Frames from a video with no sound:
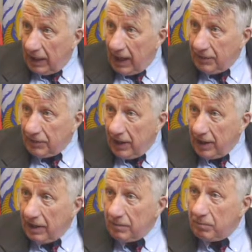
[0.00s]
And
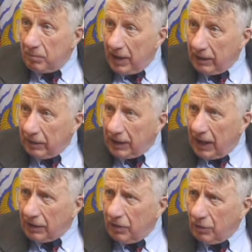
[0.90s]
they had better
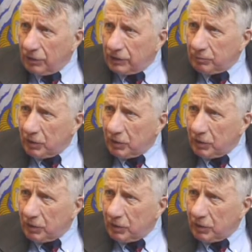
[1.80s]
get a hold of